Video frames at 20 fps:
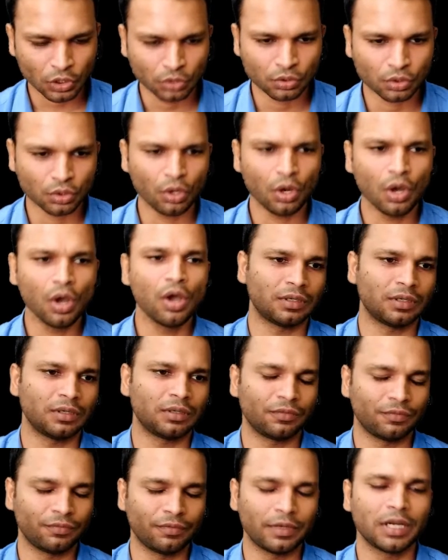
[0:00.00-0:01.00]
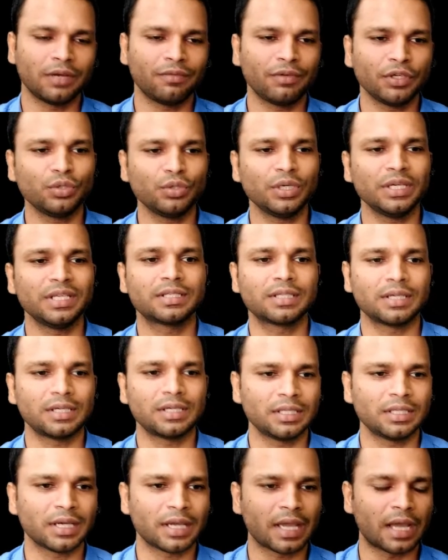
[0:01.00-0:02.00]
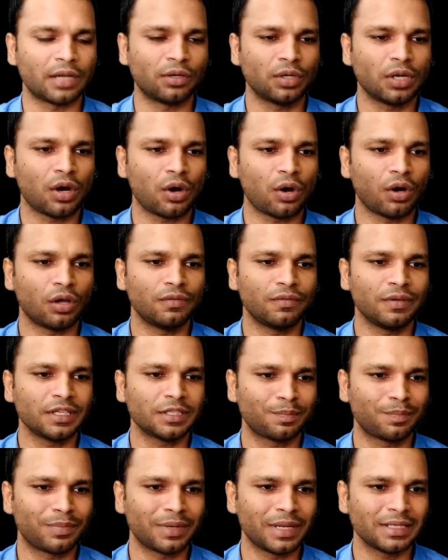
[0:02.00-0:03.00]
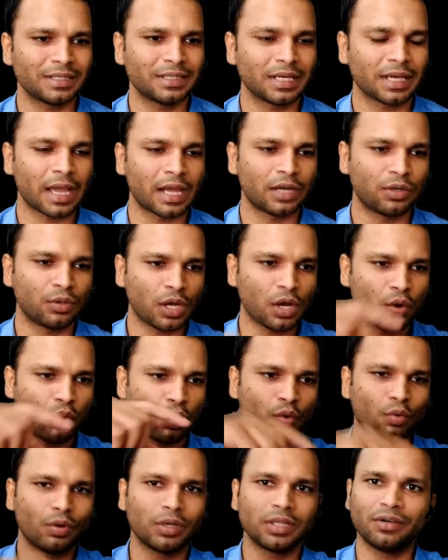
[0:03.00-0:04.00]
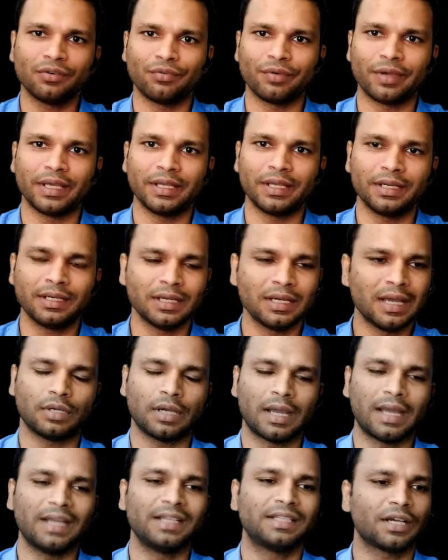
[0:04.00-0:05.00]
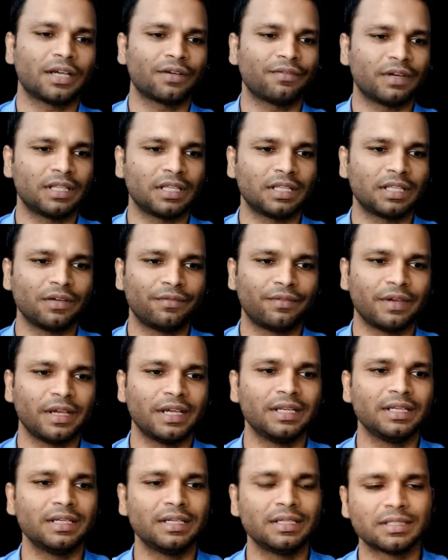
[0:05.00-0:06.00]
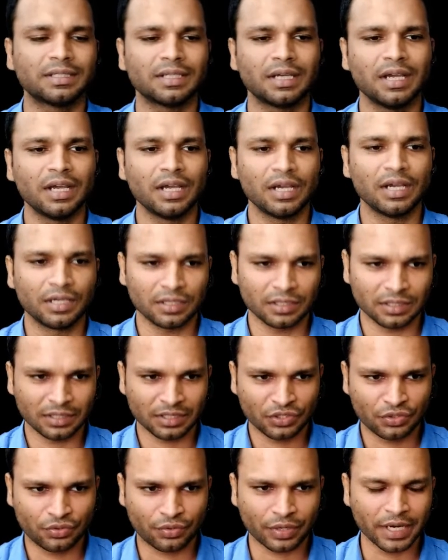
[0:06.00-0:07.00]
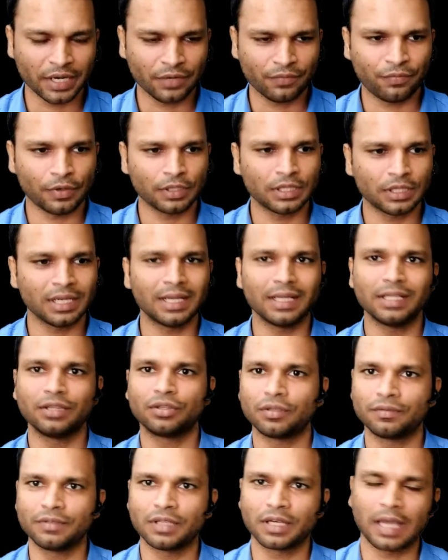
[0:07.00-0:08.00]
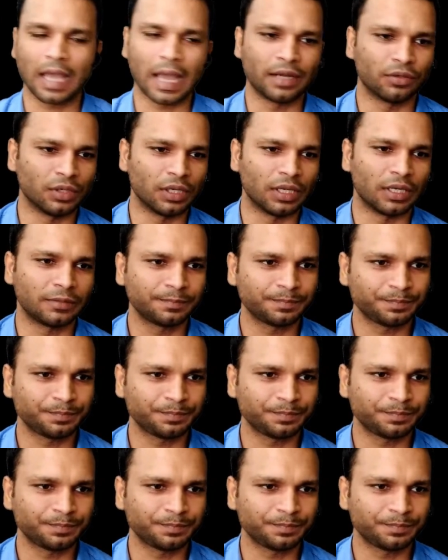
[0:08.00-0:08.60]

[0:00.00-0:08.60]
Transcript: So whenever you insert the cannula, always place the cannula over the vein and check whether the vein is straight for the length of the cannula.